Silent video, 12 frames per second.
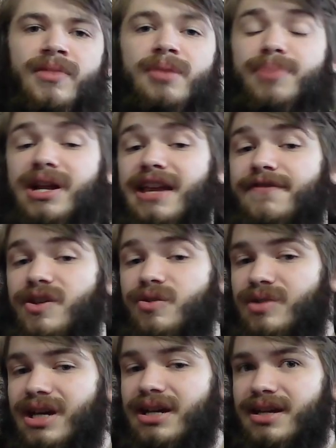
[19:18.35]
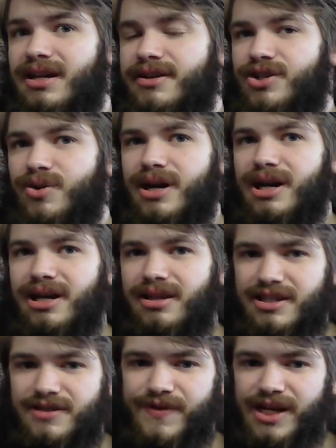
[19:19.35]
But if you did enjoy
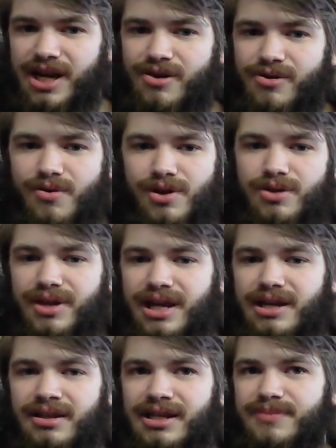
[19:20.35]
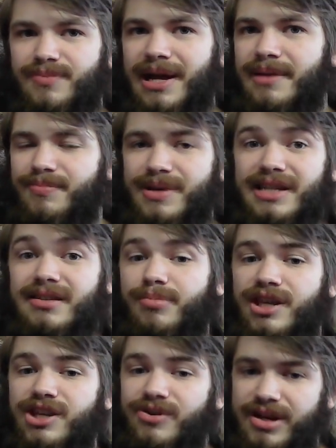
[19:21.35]
this video, or you think this might be
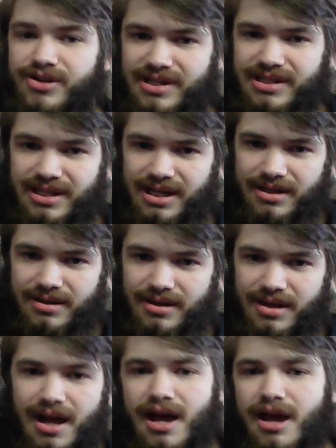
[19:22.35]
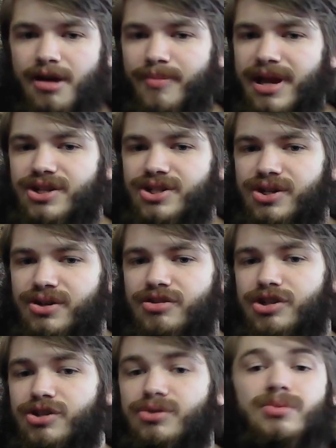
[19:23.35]
something you're interested in, make sure
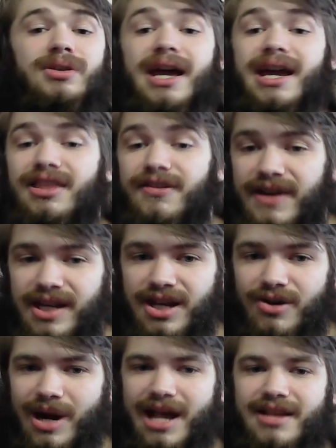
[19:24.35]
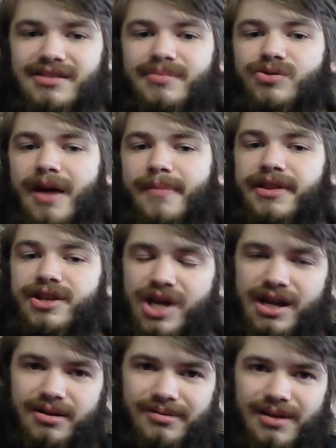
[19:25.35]
to like the video and subscribe to the
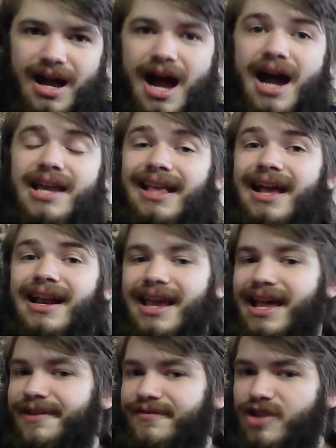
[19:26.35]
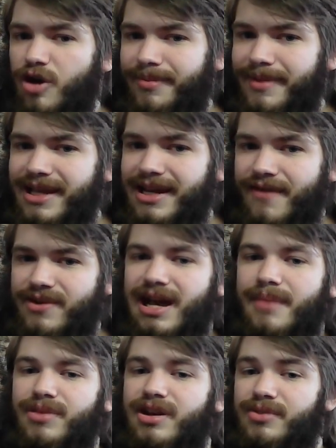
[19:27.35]
channel. I get a hit of dopamine every
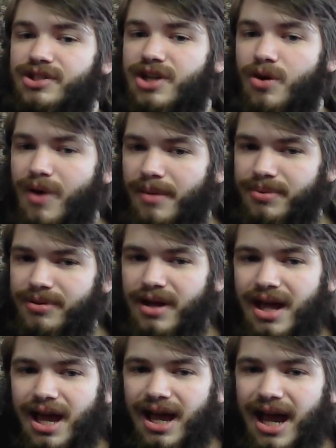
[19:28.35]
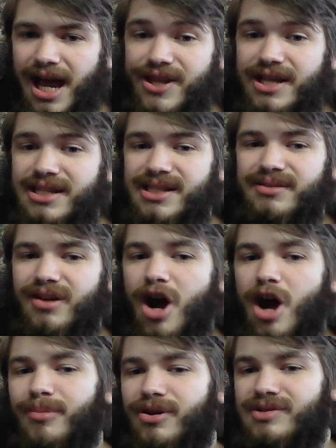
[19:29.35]
time the numbers go up, and that's
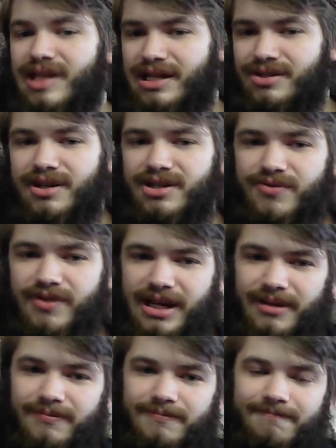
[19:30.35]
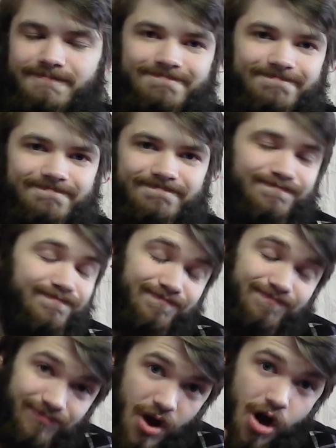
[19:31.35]
almost as good as reading.
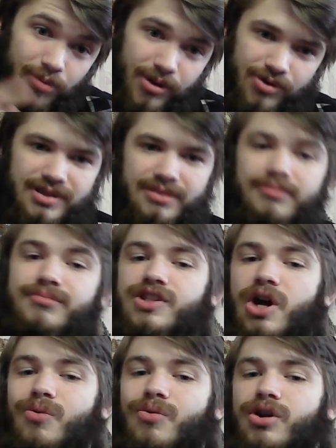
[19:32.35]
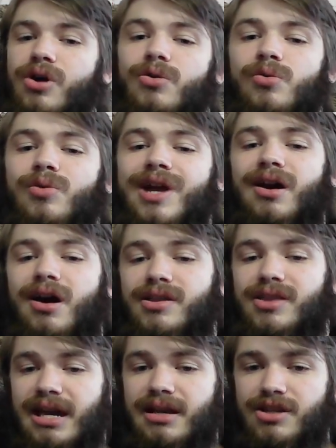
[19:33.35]
Almost. So go get on
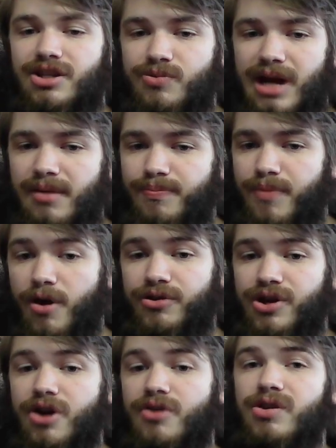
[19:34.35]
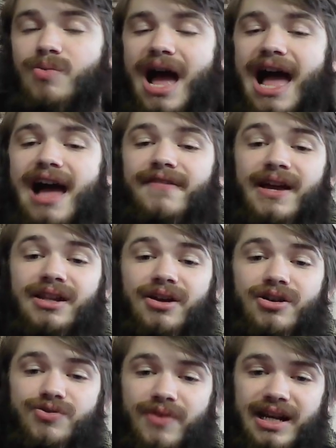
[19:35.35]
that. You and I both know you have a
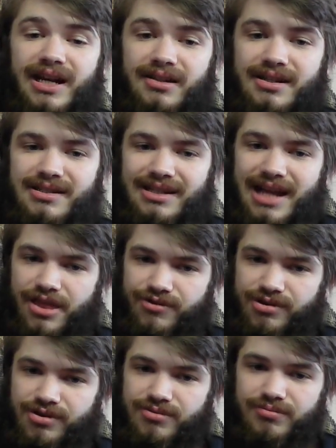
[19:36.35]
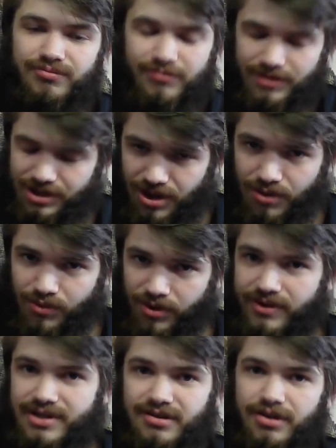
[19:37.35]
large reading list to get through. Don't
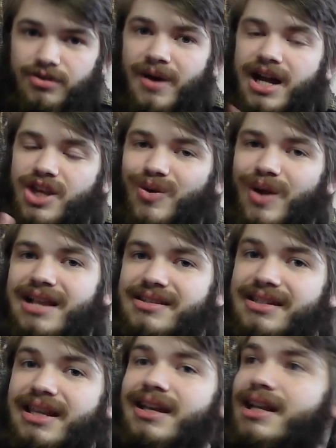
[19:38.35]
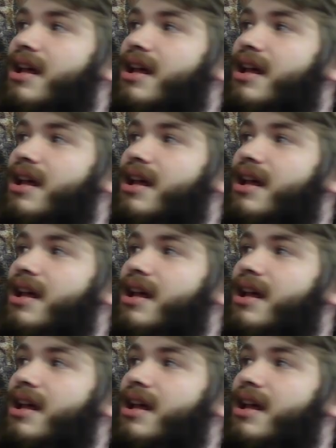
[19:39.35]
worry, so do I. You can't see it.